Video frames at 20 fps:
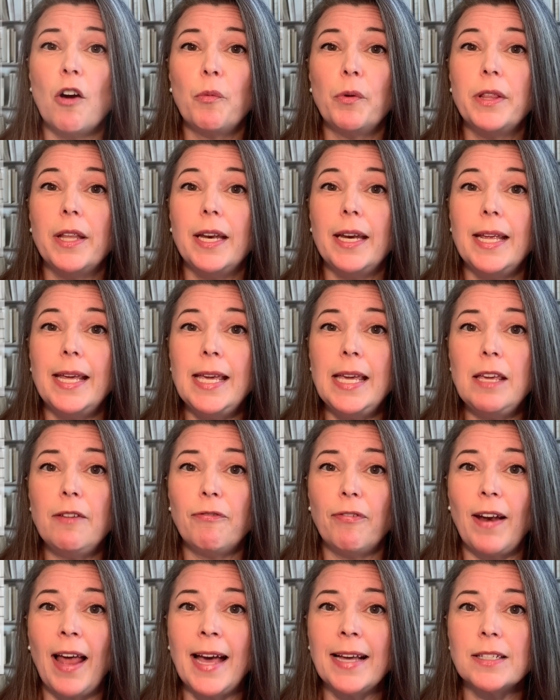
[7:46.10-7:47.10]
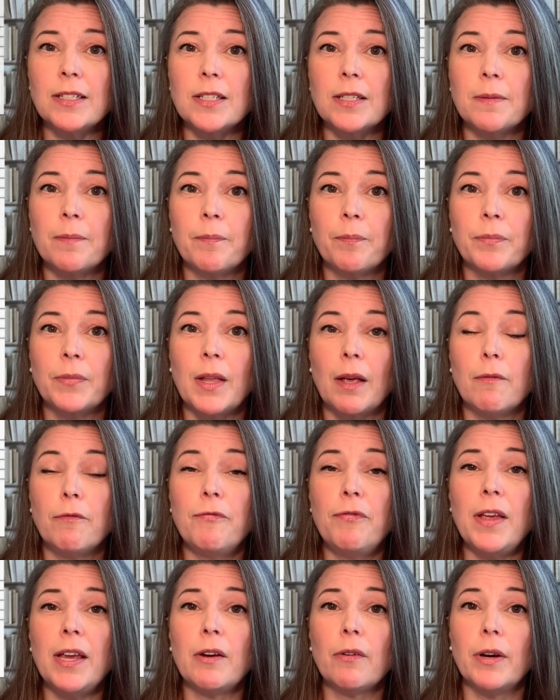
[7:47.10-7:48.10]
with an E flat,
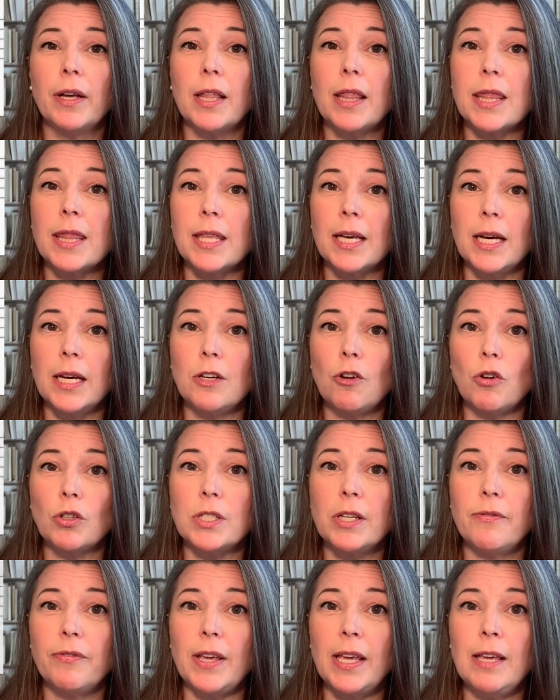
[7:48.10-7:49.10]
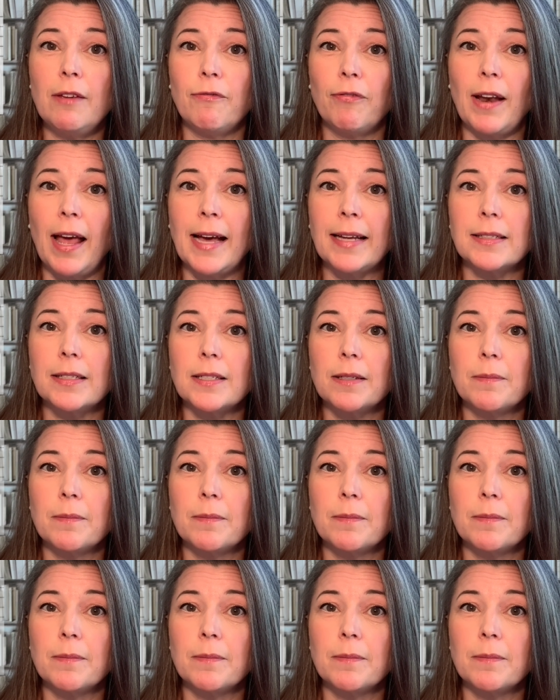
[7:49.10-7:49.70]
fingering a 3rd octave E flat,